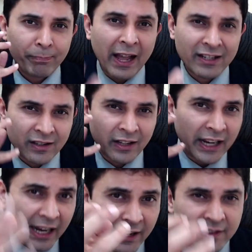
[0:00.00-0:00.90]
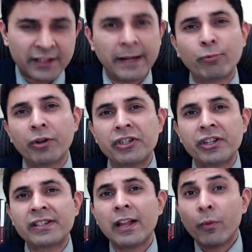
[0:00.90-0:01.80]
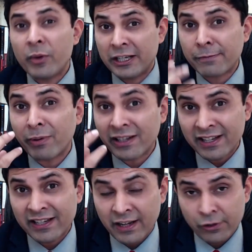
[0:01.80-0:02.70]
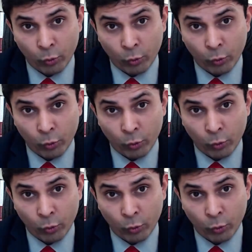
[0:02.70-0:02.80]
That's the 8th step to riches, which is persistence.